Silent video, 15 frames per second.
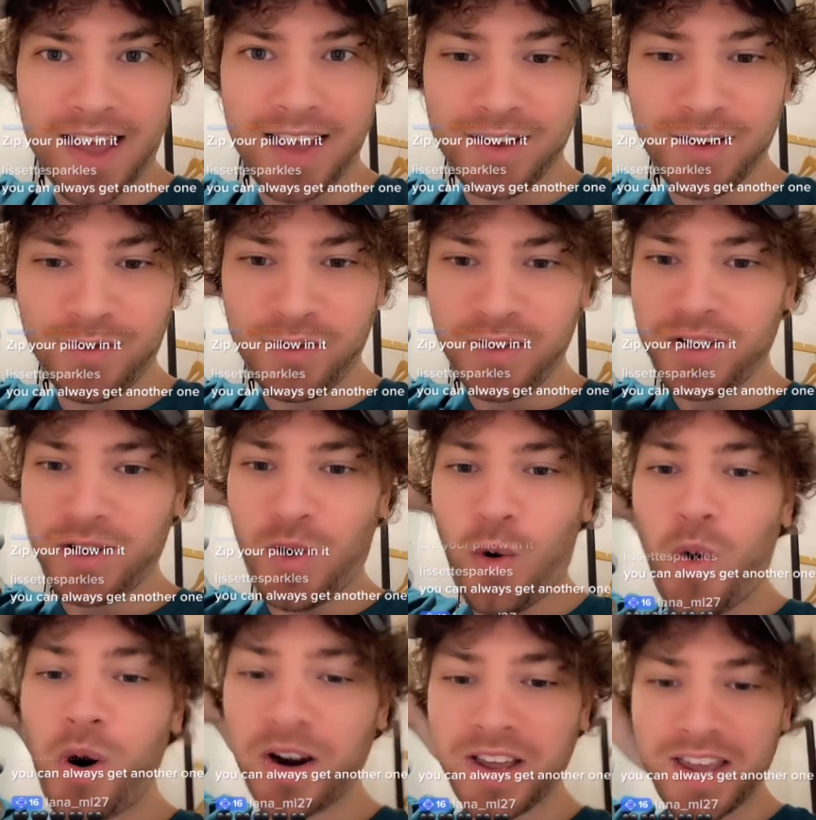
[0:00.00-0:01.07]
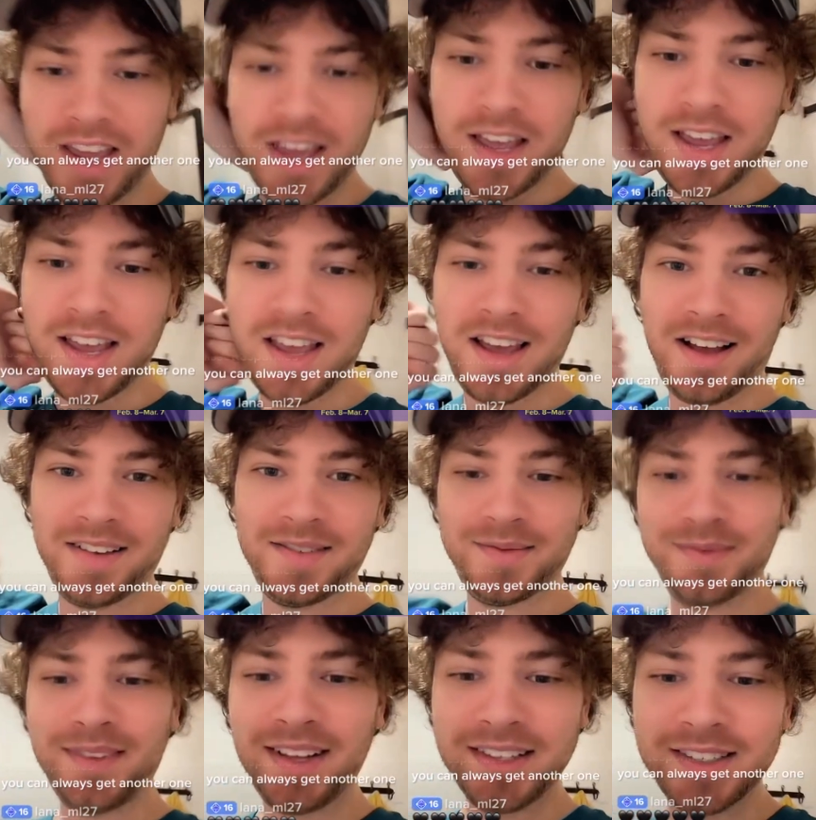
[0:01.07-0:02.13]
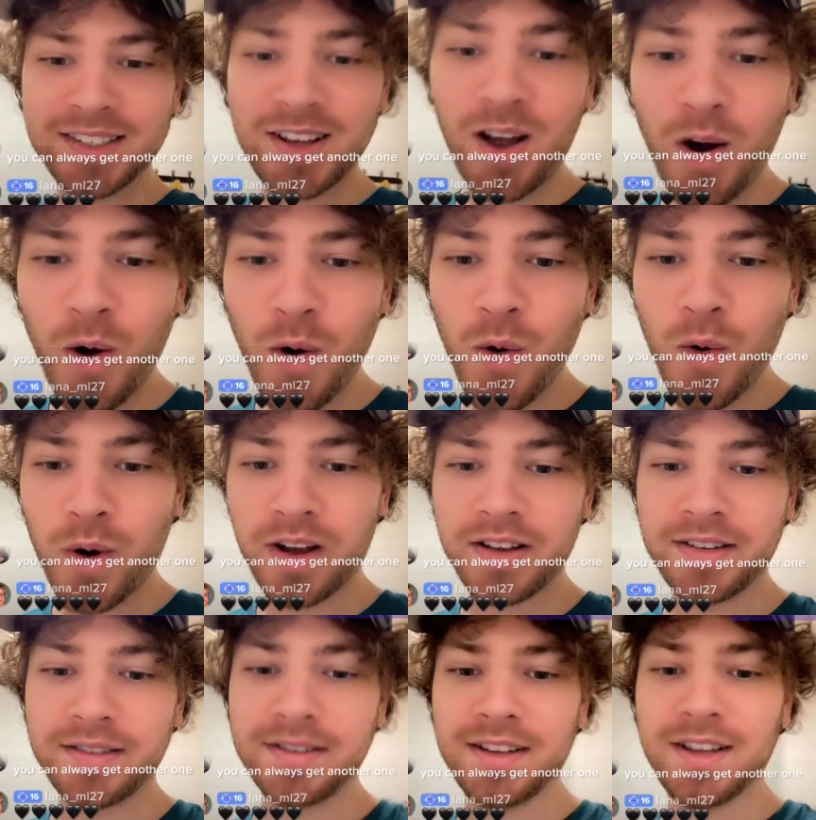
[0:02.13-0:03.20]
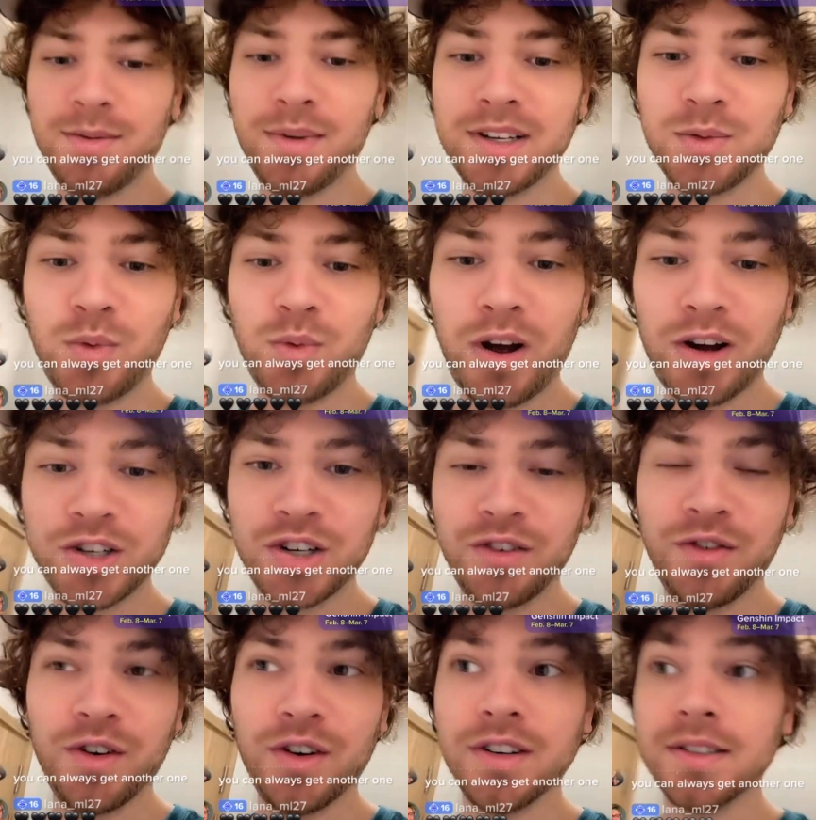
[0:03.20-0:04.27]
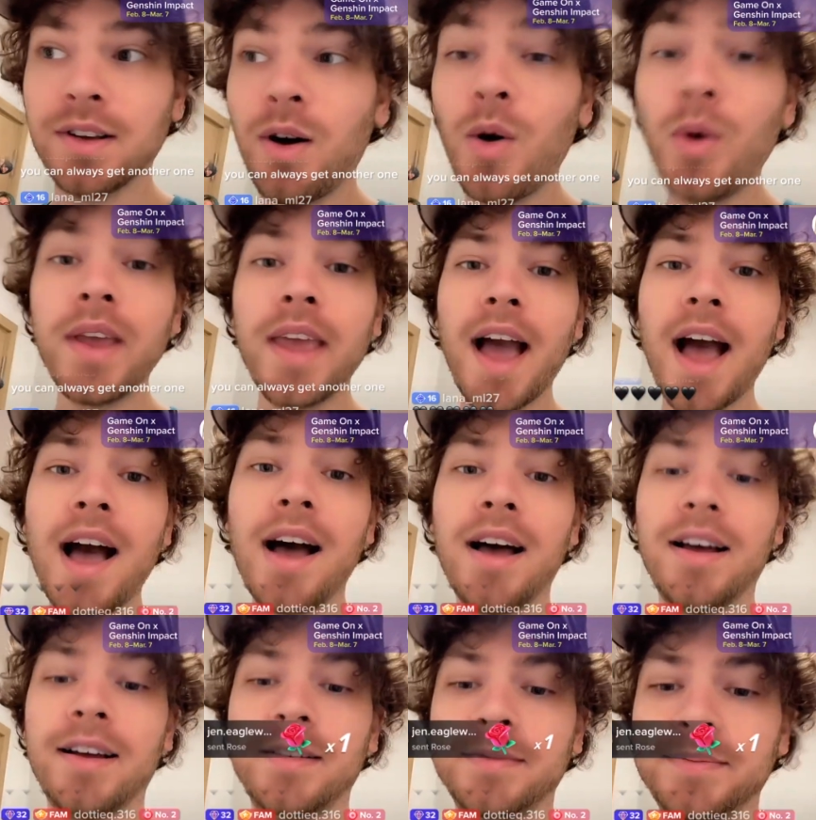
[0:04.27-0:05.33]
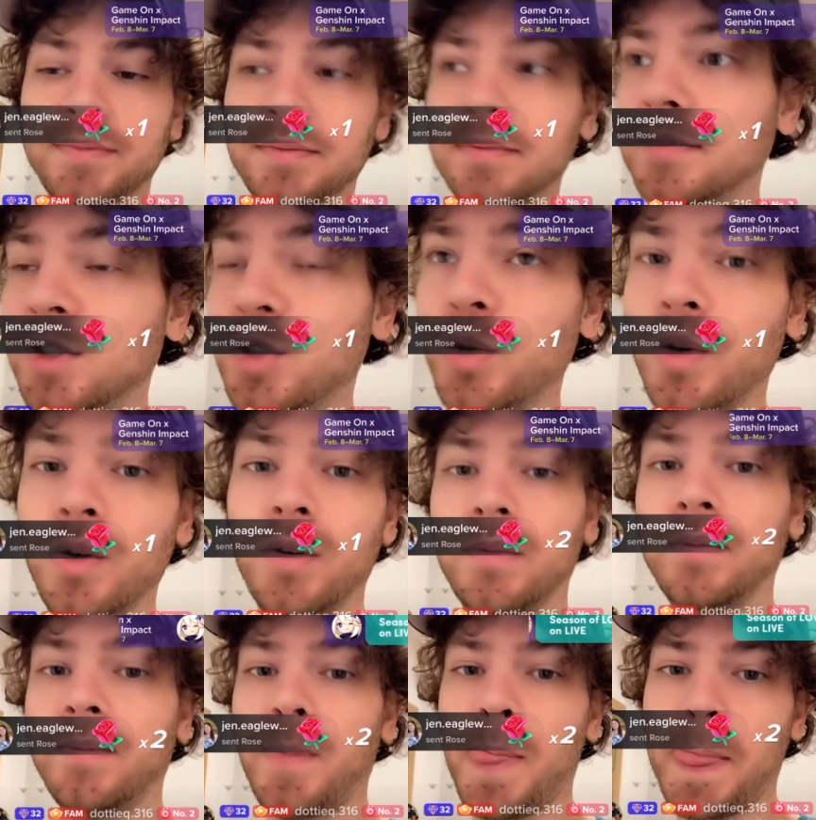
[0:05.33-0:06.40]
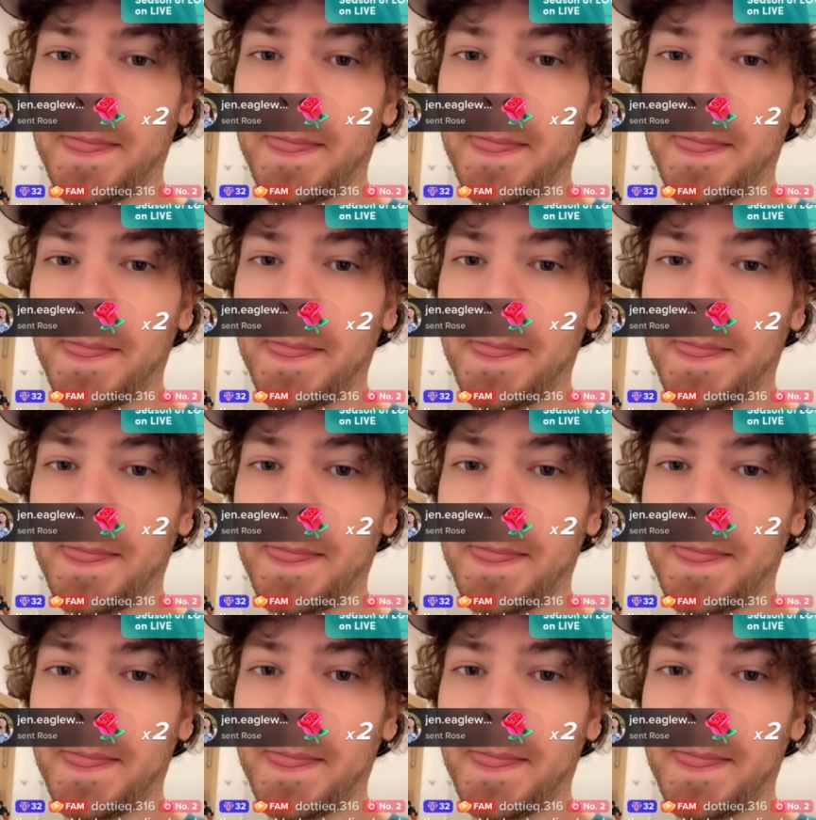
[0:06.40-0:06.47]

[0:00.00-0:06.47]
Thank you for the corgi. Let's go. You must wash it first. Oh yeah, true.